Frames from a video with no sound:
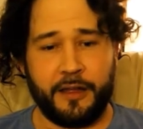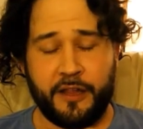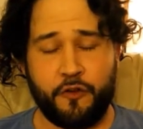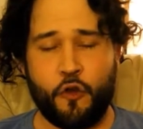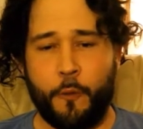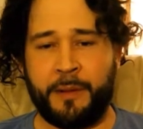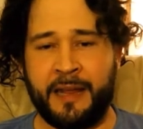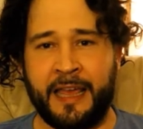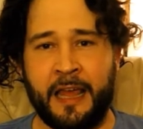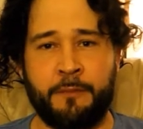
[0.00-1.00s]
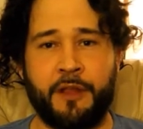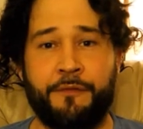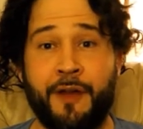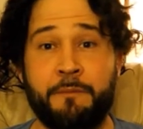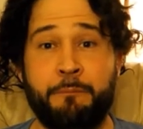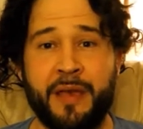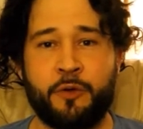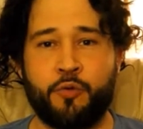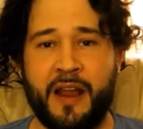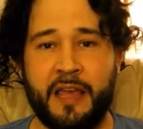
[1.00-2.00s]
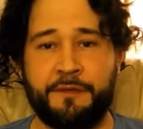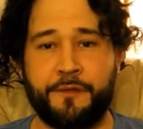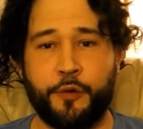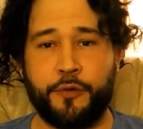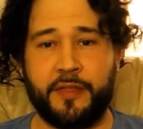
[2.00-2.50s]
Here's hoping to get him to fight Big Ray for